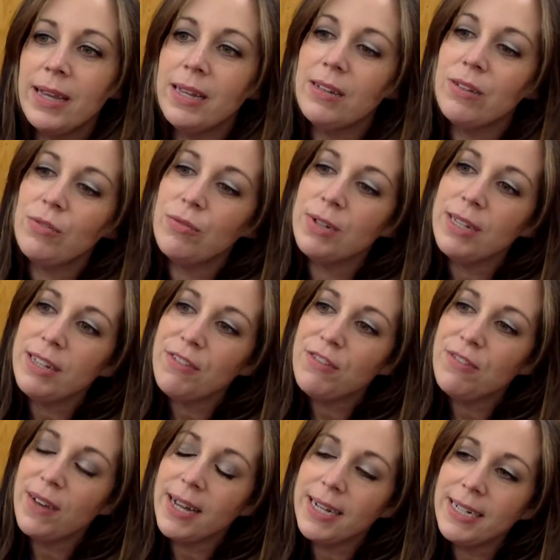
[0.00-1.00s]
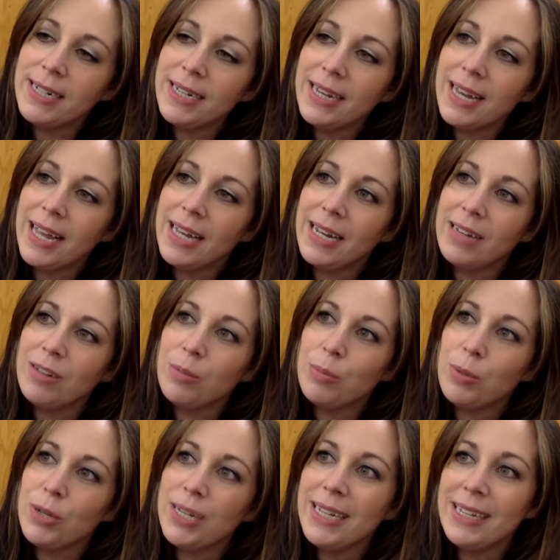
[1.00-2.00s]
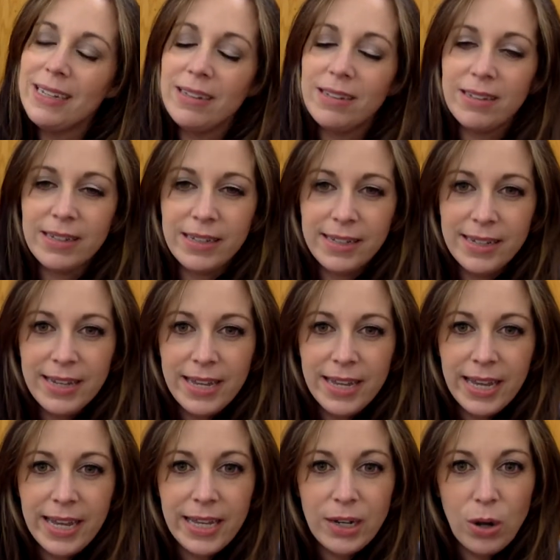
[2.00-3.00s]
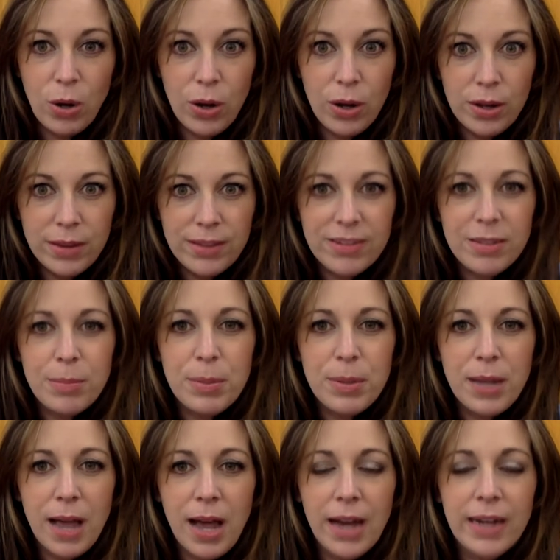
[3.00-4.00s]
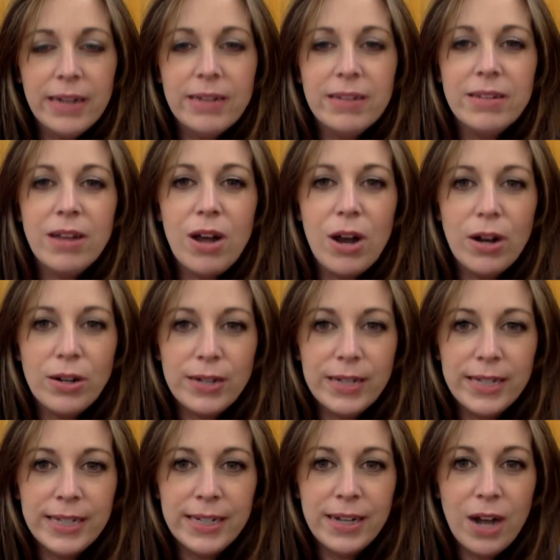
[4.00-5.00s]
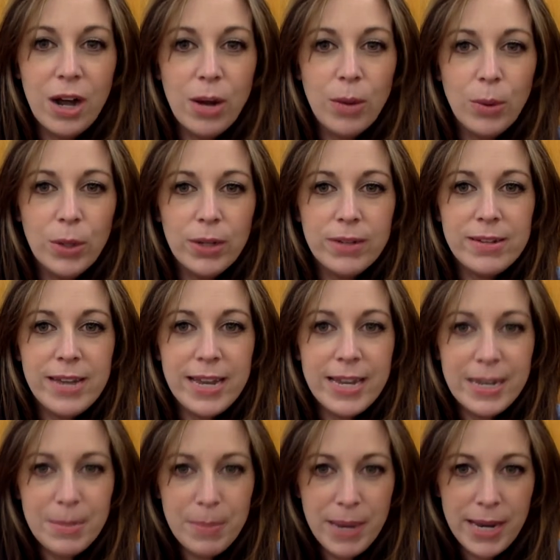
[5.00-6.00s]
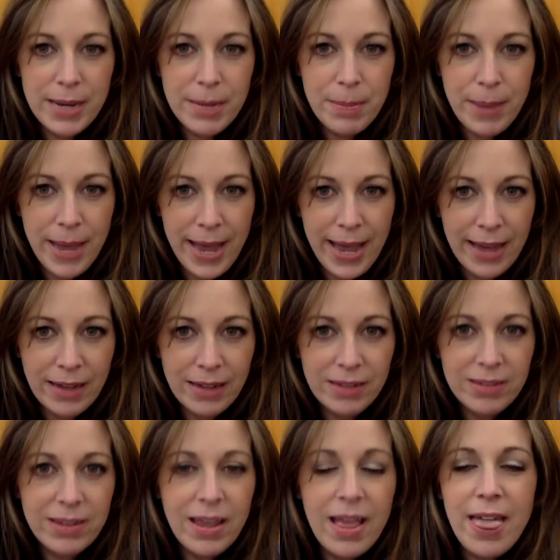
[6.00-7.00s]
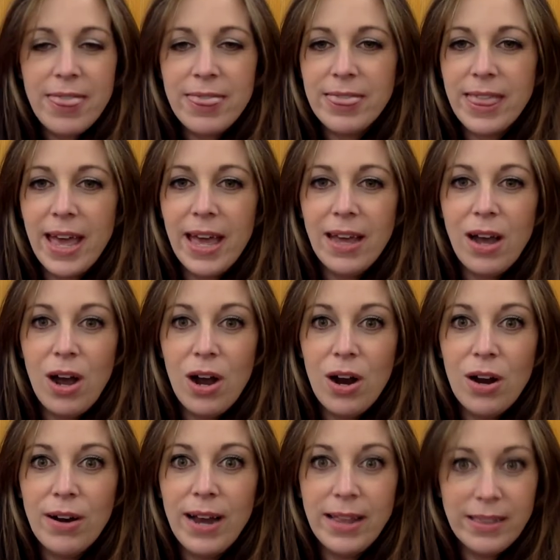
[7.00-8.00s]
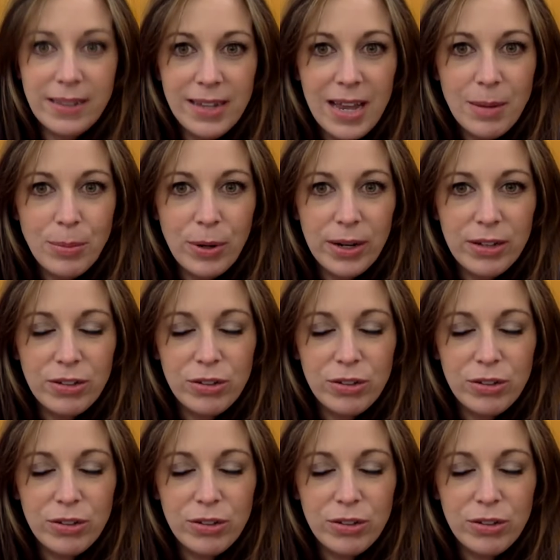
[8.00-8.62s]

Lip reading: It's really fun and it's pretty easy, and all the supplies are in our take and make bags that are at the library.